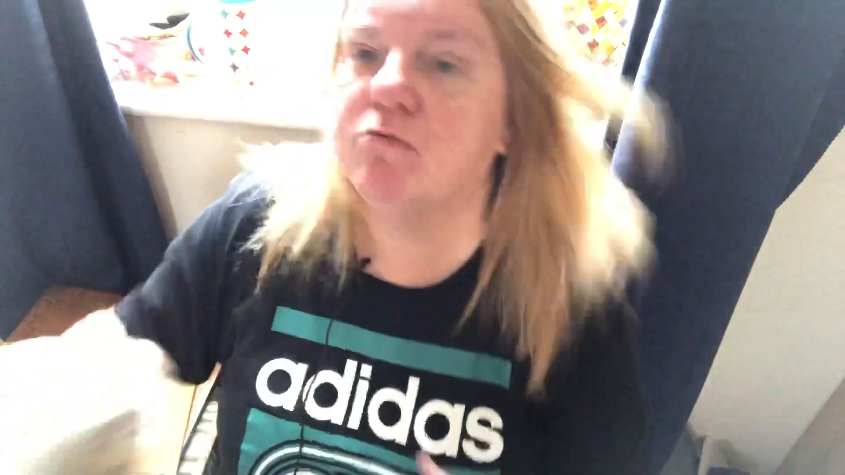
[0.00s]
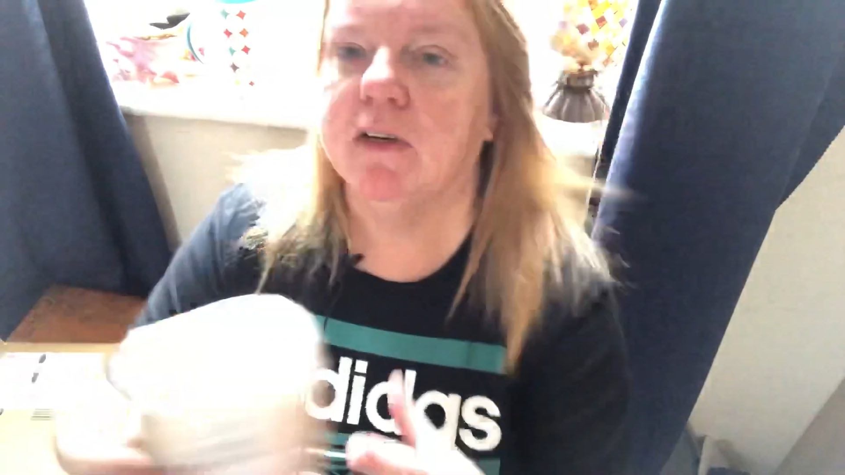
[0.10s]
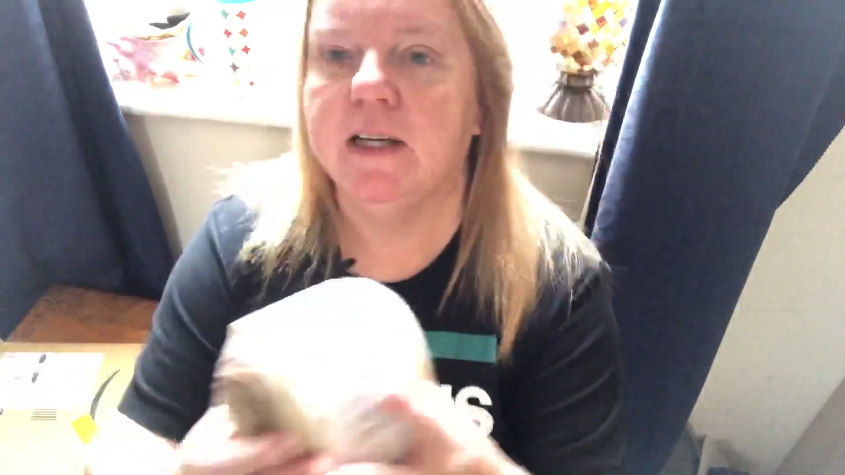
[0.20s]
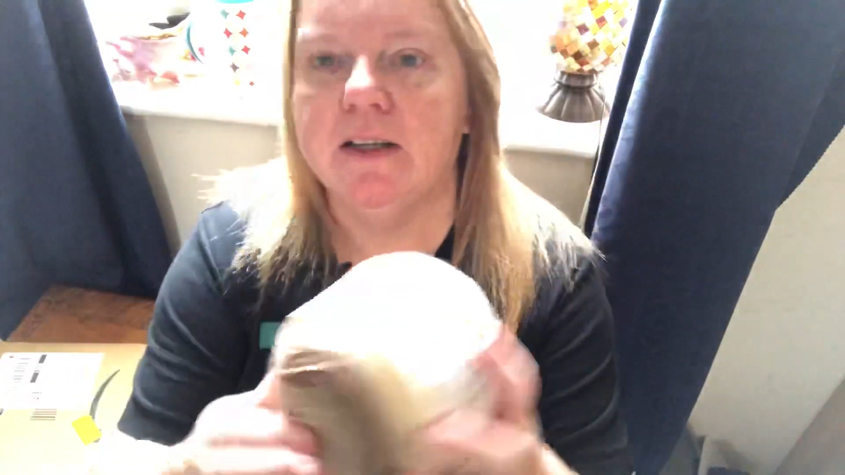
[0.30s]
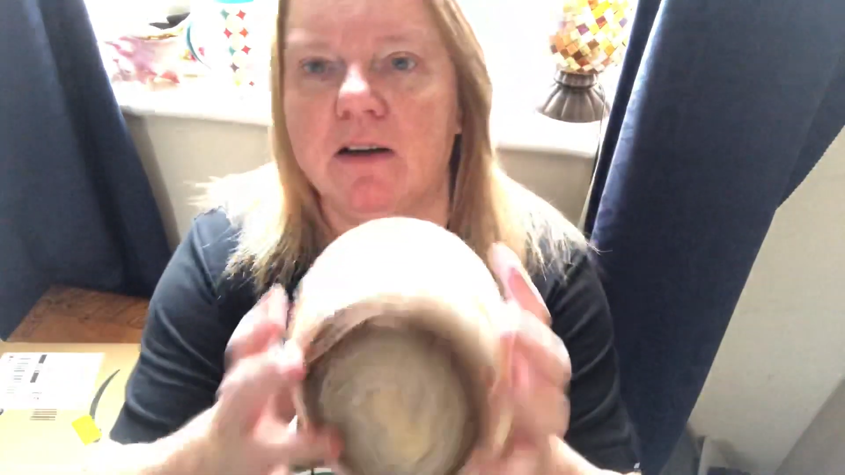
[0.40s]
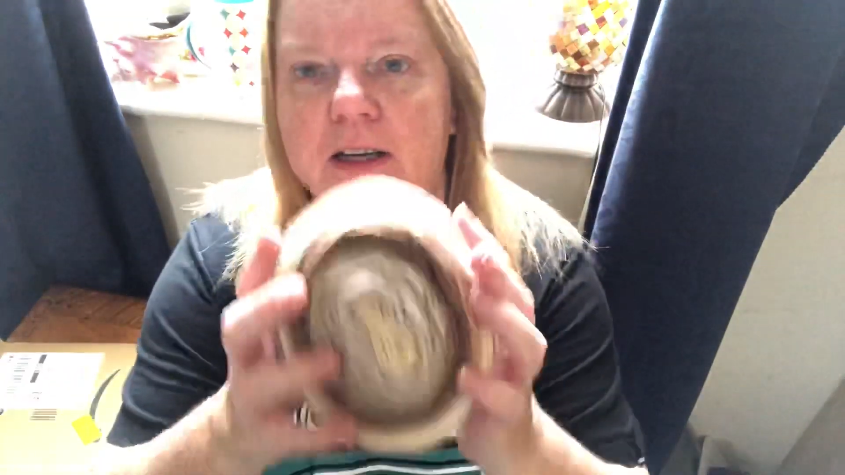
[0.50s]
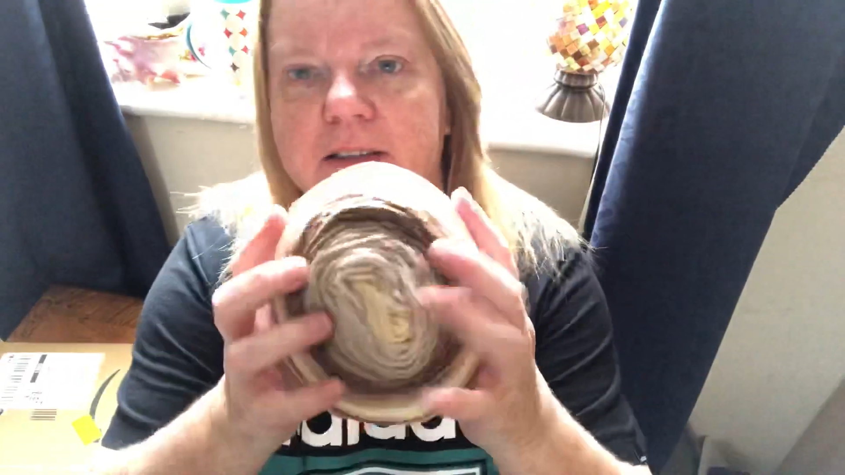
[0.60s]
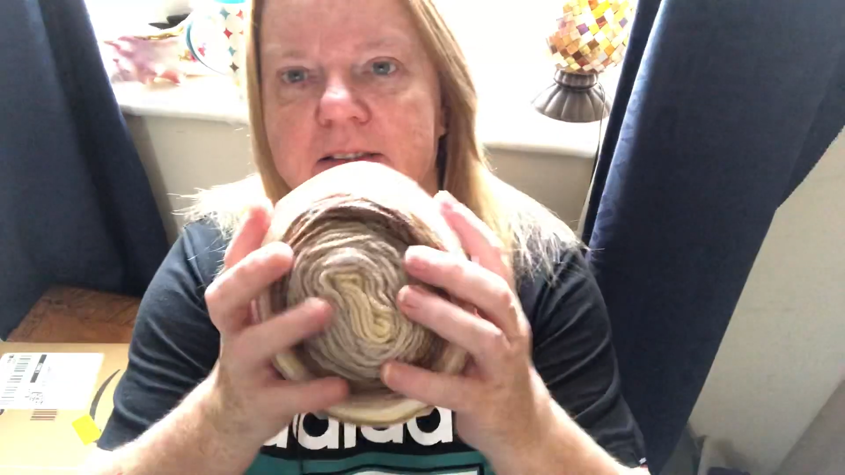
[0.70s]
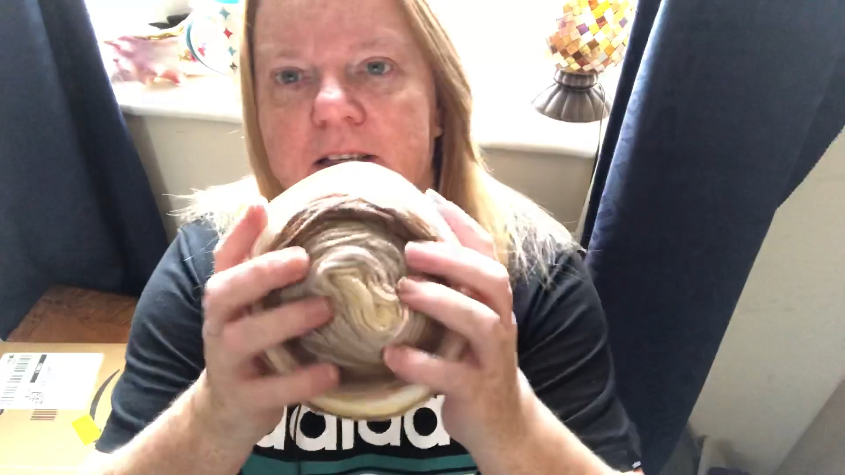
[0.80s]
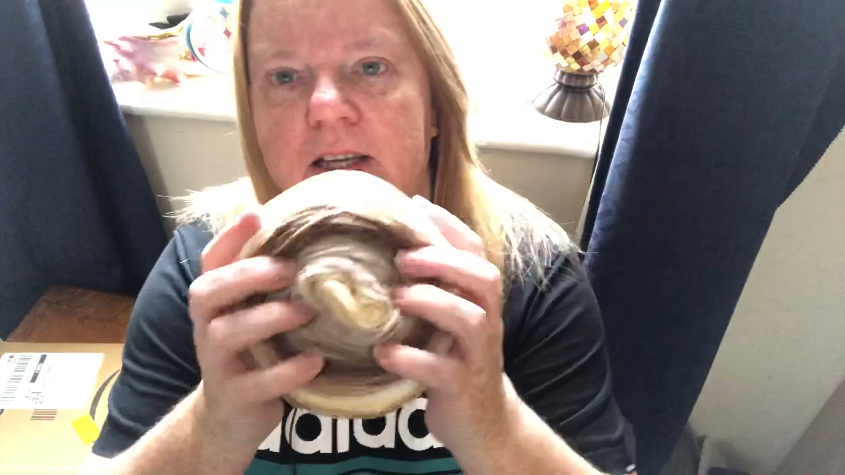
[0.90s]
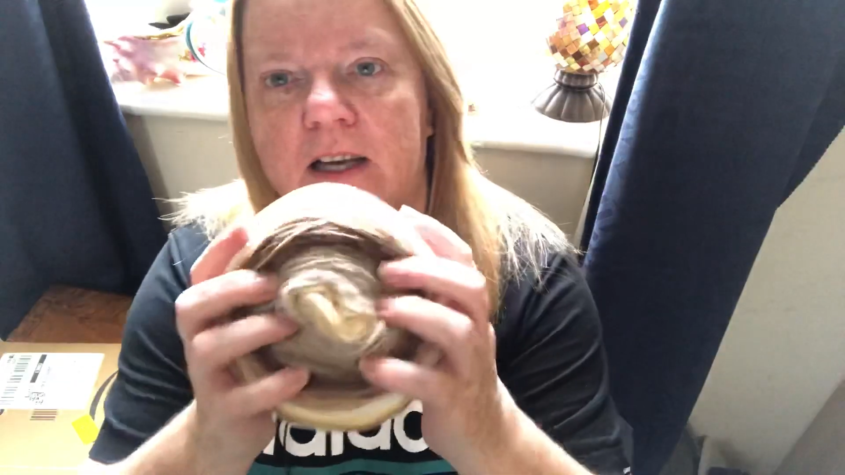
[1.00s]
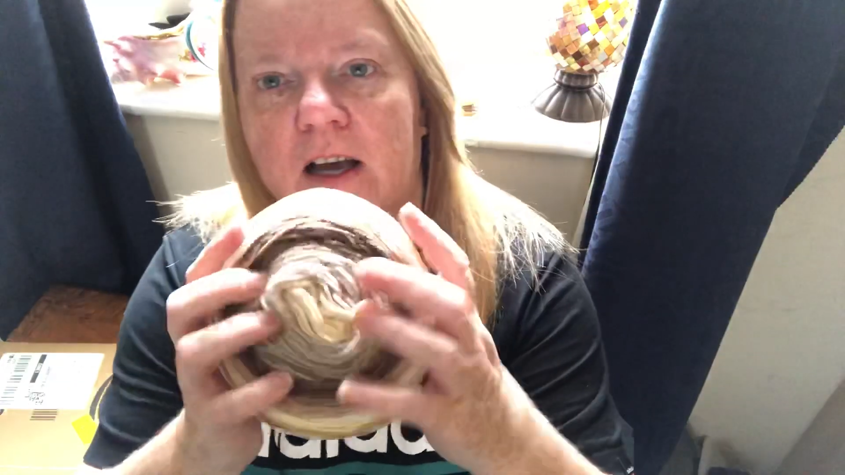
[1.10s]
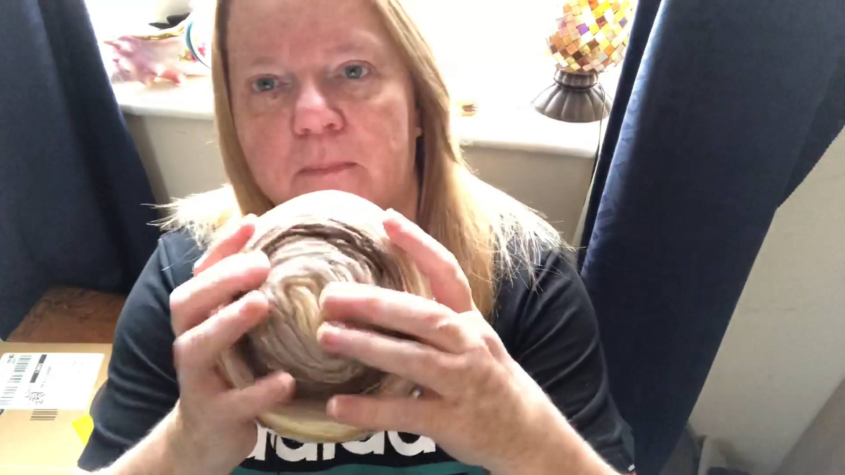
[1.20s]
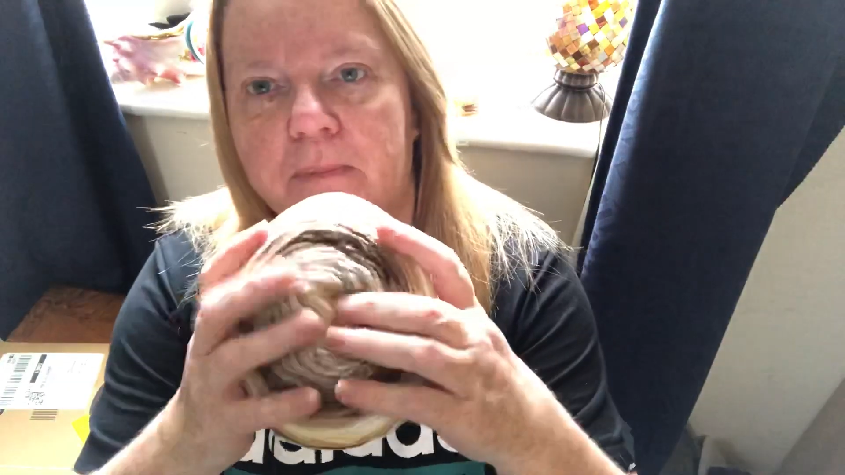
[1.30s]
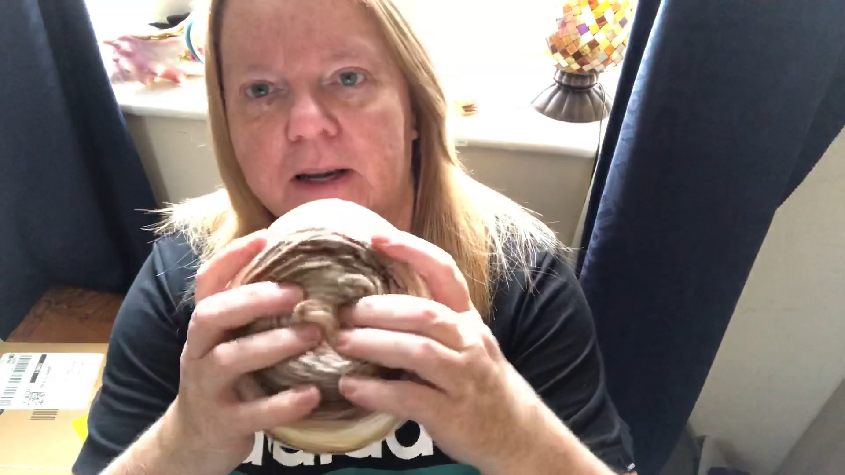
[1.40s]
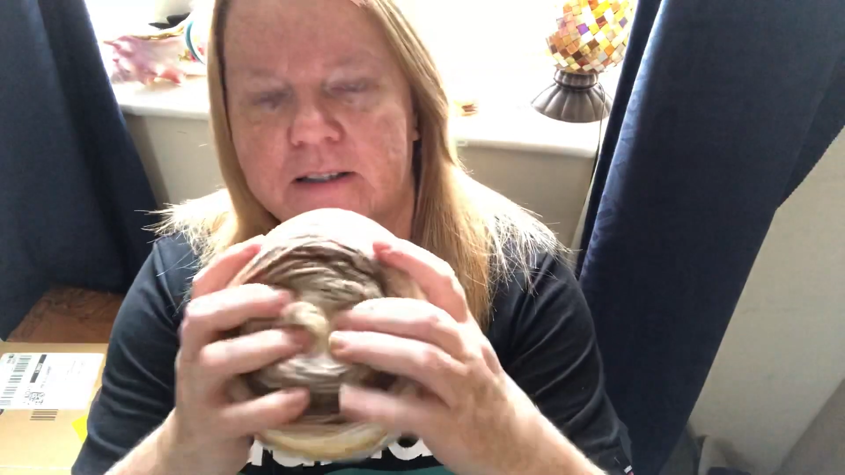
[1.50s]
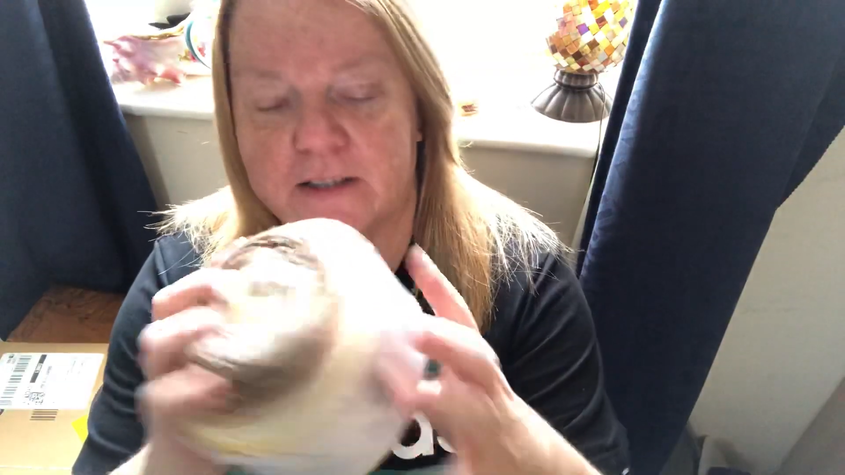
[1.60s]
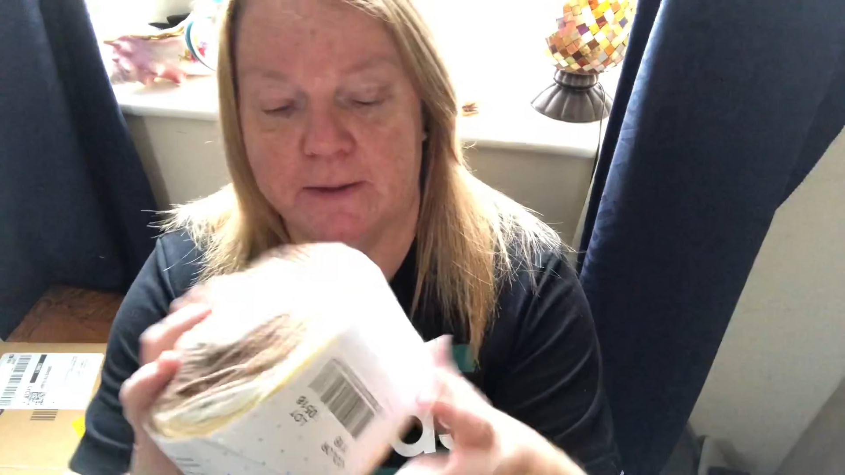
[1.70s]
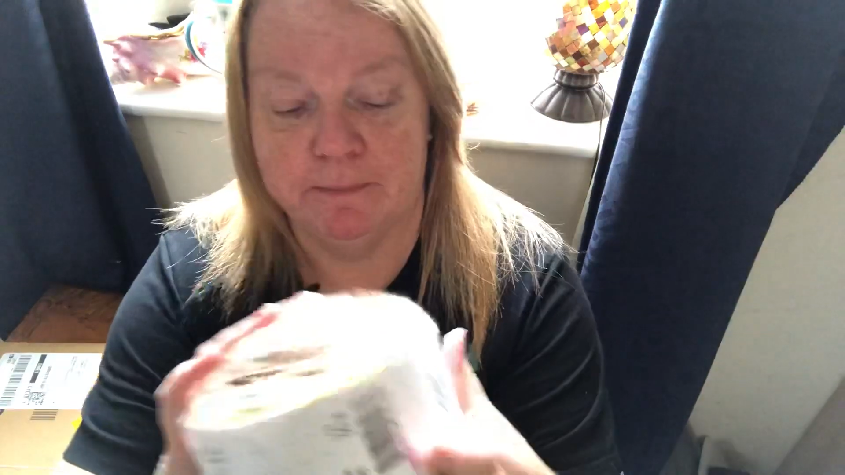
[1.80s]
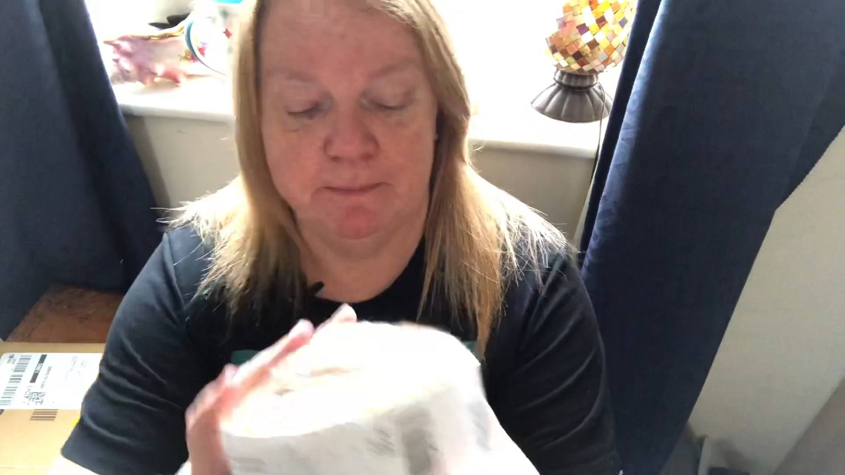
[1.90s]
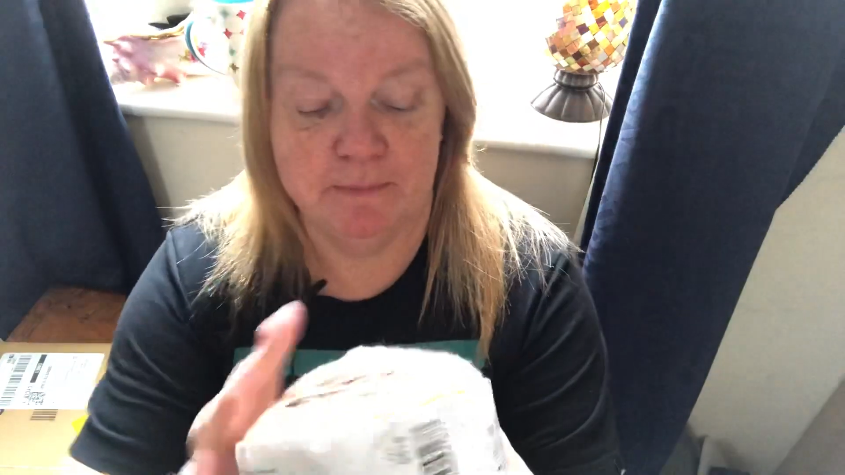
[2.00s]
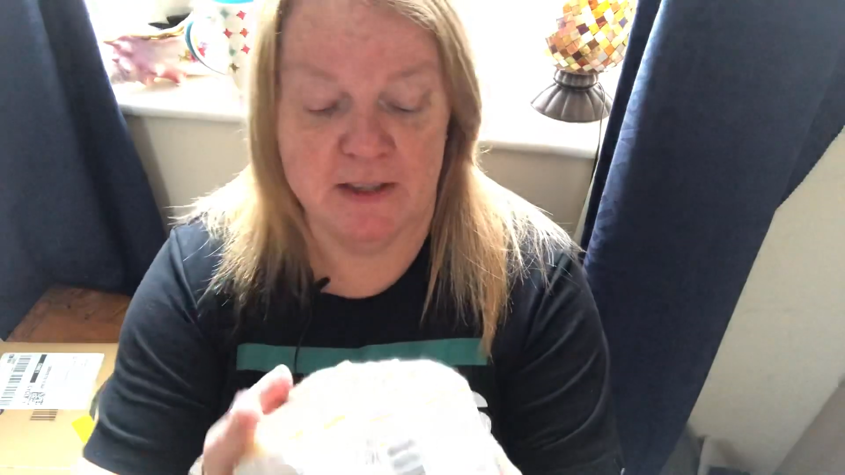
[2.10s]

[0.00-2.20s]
really nice. But um,